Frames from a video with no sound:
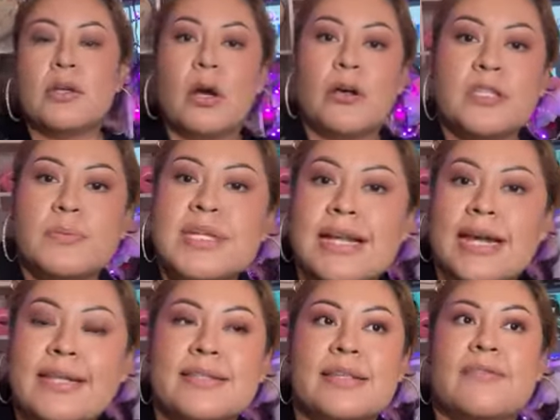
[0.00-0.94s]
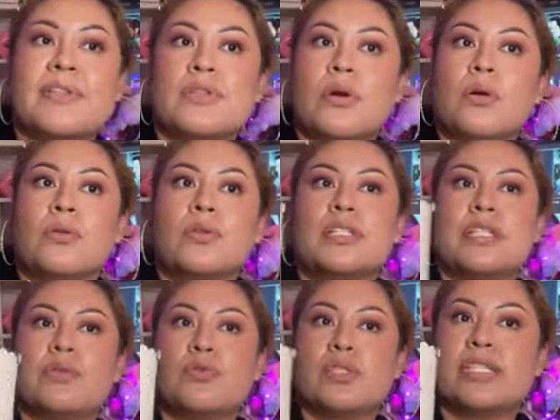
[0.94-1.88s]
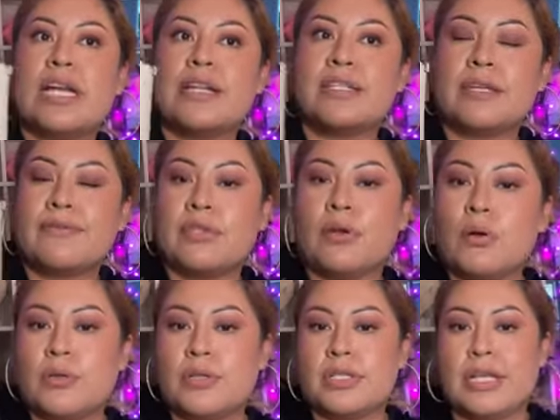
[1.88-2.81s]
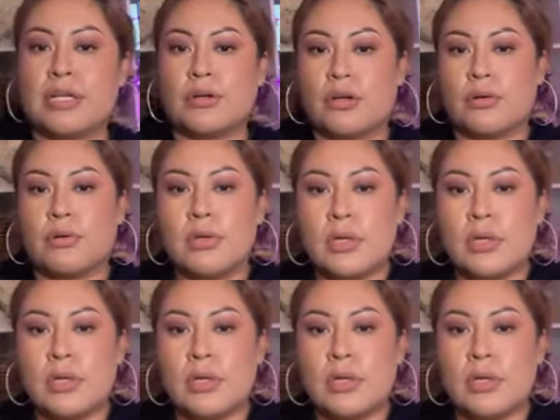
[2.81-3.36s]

cost me 97 dollars this was 97 dollars like girl